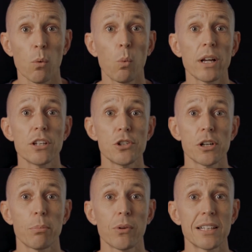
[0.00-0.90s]
When you
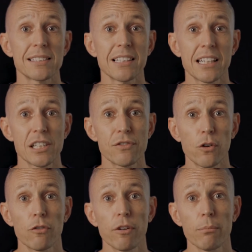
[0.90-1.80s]
jump on this linkage
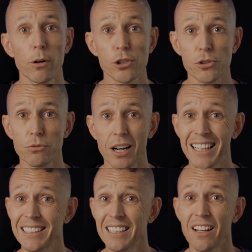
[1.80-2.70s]
fork from Motion
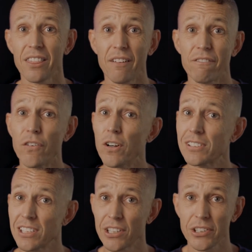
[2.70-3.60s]
Ride, the
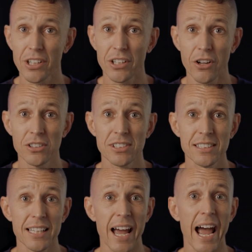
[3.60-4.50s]
first thing you're going to notice
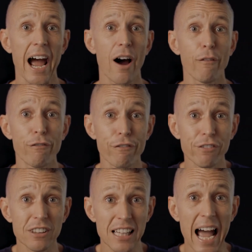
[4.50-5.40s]
is how
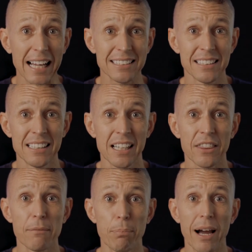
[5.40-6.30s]
flat
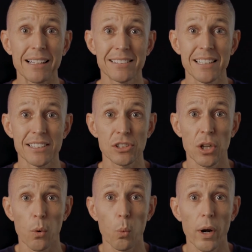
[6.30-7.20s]
the bike sits
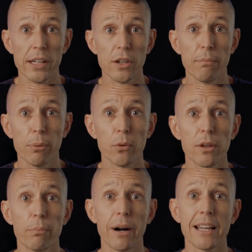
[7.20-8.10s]
when you pull
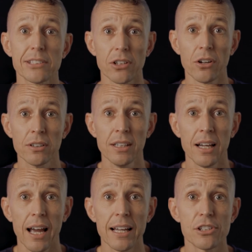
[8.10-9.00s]
the brakes on
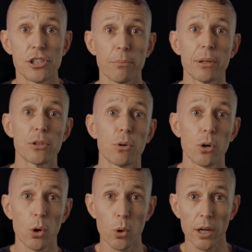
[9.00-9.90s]
and jump into a
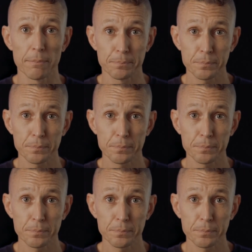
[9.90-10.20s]
corner.